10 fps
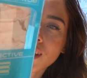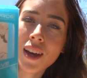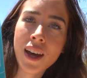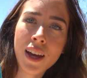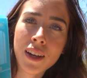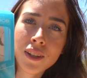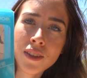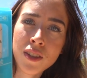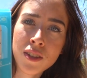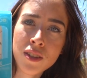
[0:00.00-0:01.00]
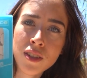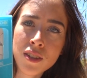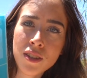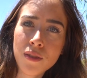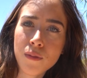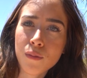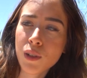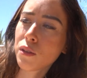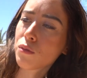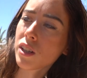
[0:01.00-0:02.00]
and this is,
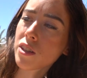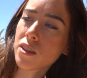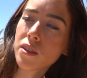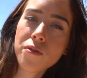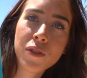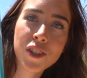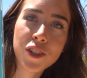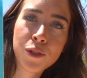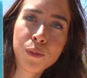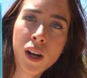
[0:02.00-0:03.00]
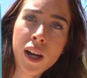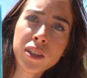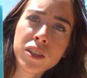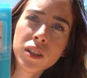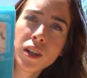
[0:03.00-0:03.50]
wait, where is it? This is brand.